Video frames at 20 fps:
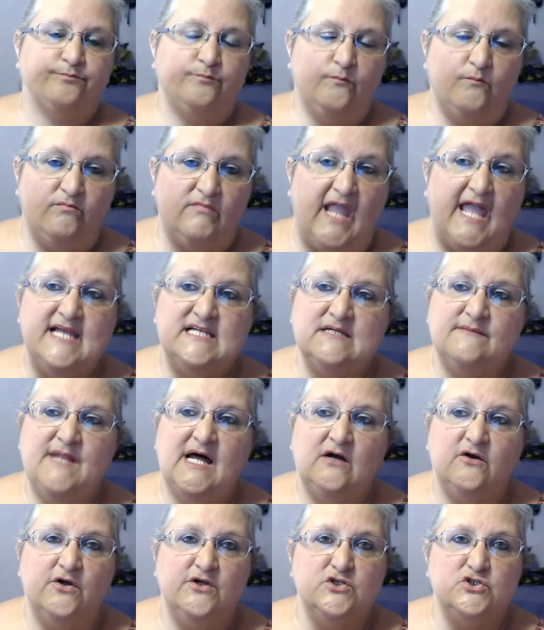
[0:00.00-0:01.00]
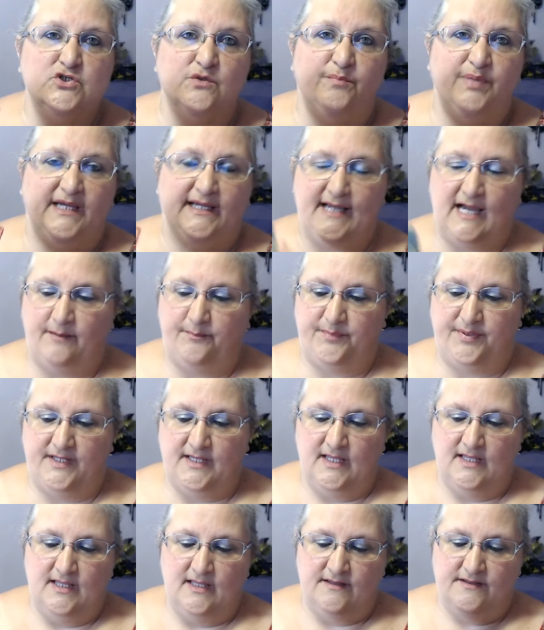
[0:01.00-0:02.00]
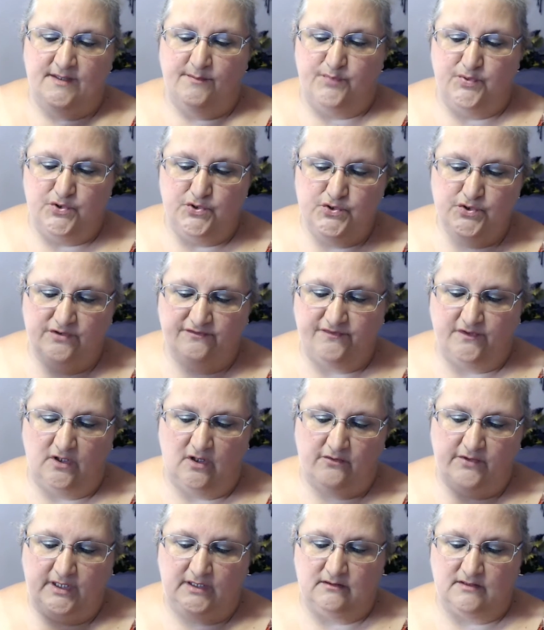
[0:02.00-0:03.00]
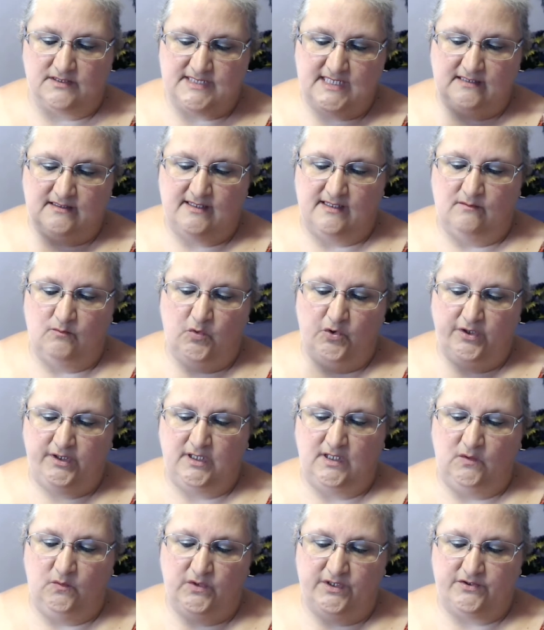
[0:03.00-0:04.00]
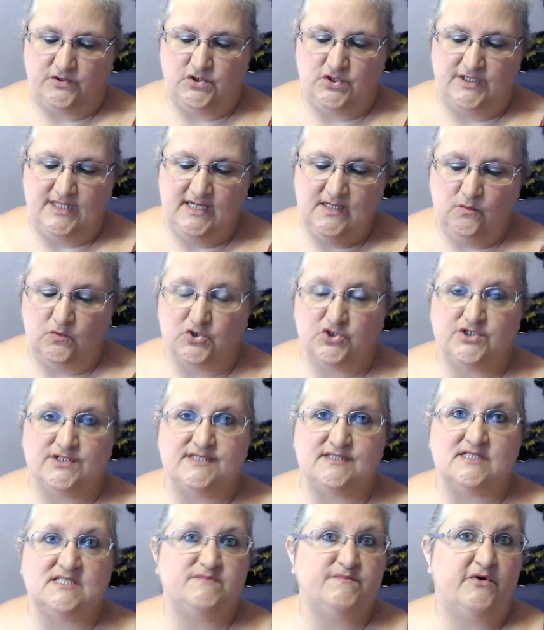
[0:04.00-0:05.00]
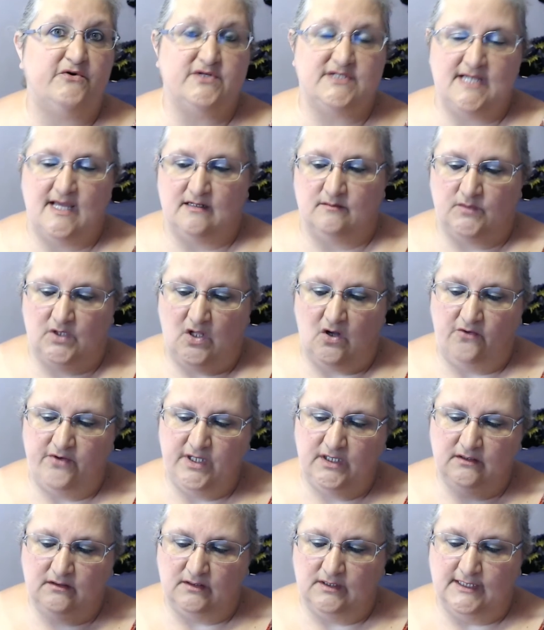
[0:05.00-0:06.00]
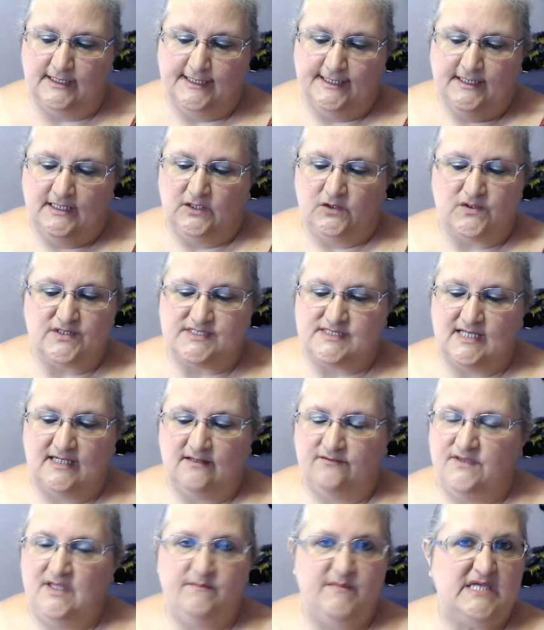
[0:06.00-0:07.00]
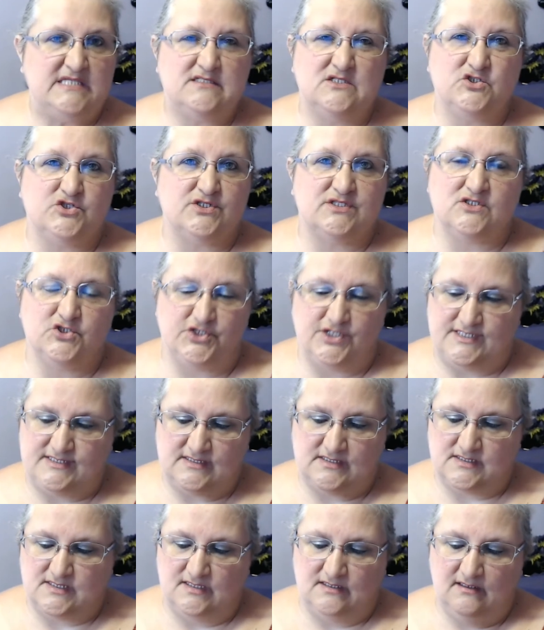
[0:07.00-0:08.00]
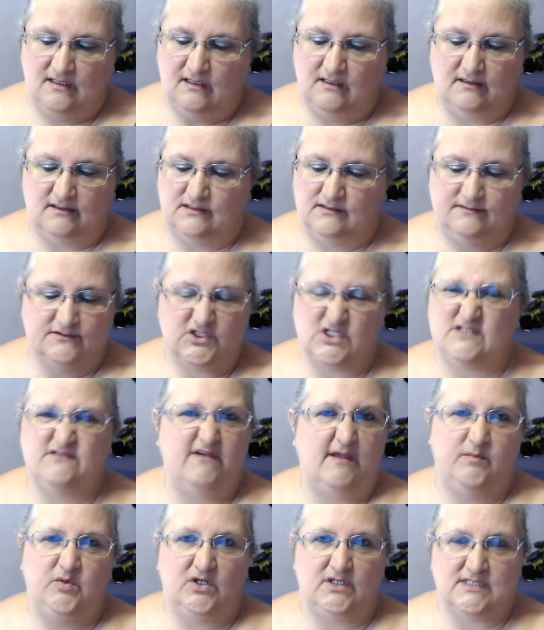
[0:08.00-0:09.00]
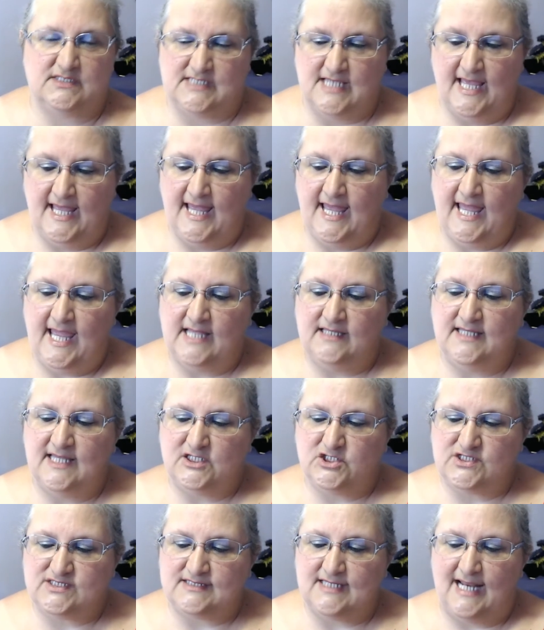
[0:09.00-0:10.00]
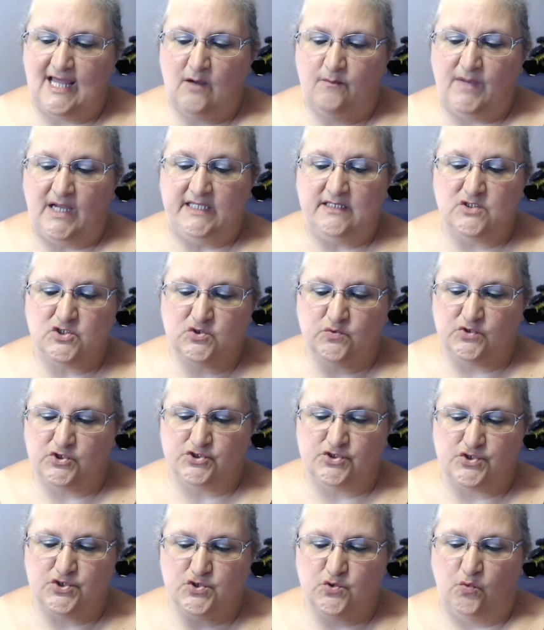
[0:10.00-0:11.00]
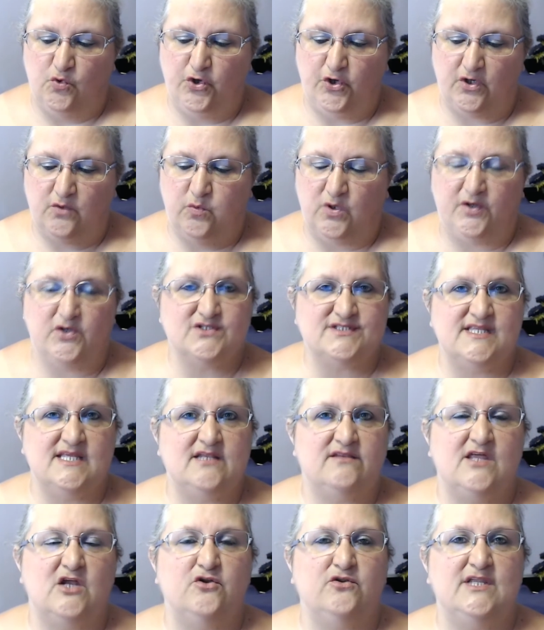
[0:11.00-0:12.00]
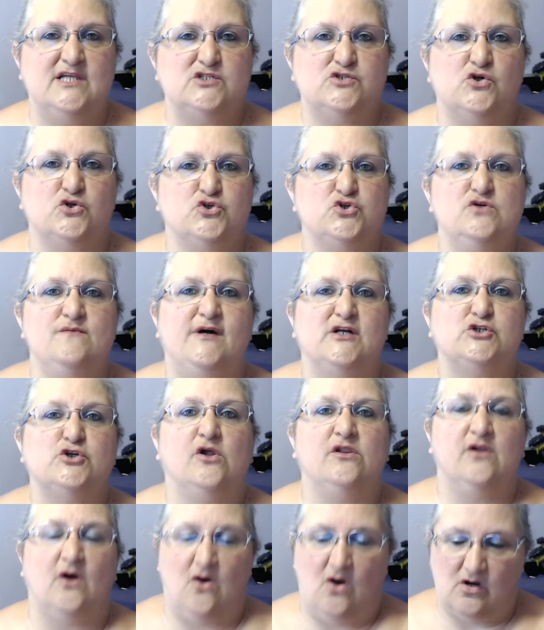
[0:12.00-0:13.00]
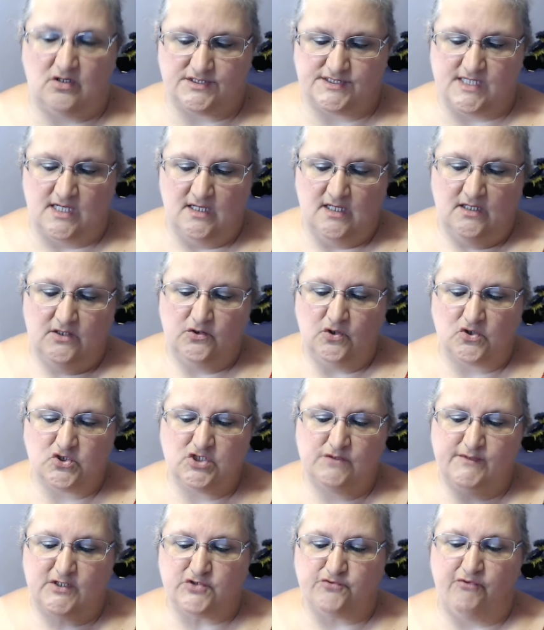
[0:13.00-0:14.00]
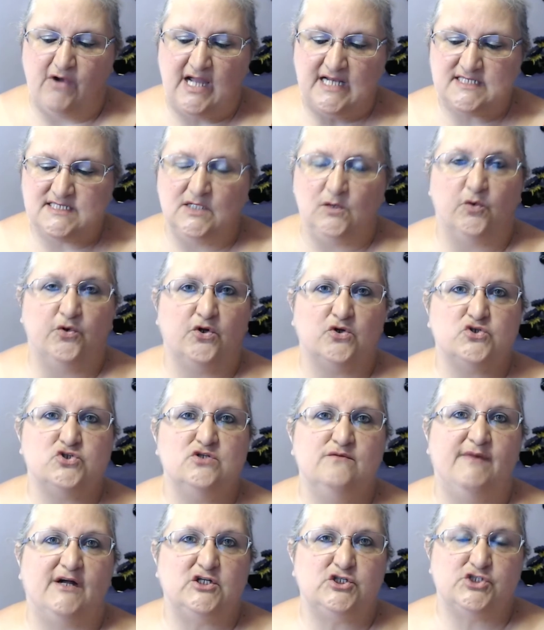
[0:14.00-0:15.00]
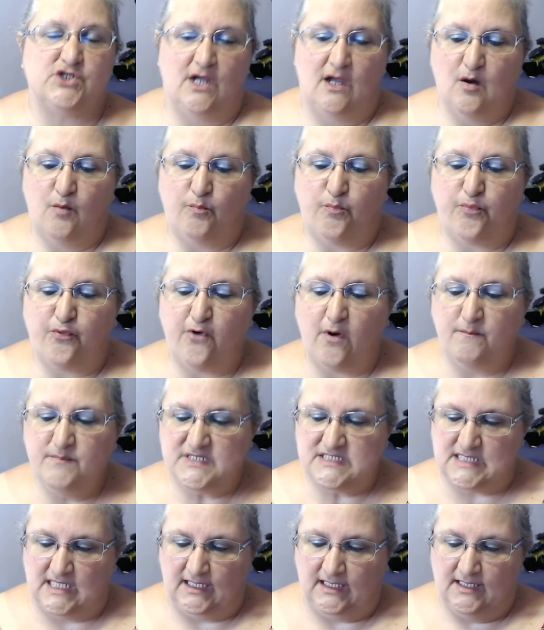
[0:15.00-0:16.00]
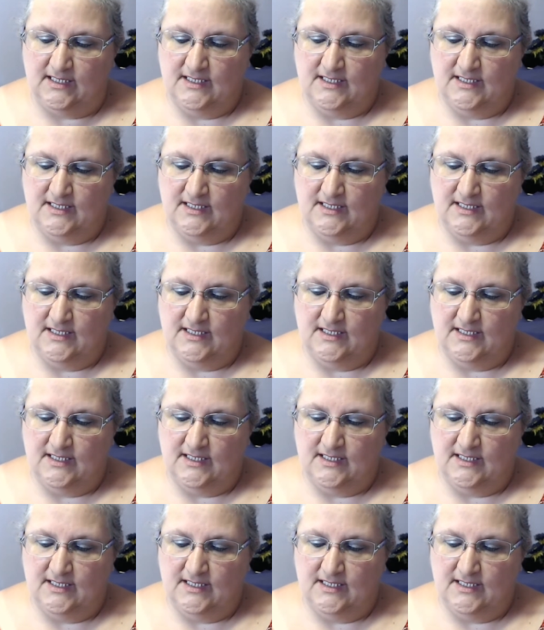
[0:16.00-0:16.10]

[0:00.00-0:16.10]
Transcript: And I'm now going to pick up the beautiful oracle deck that I'm working with today, which is the Spirit Animal Oracle, because their messages are just fabulous. And they just allow my intuition to work because there's not too much on the cards, not too much writing or not too much prompting.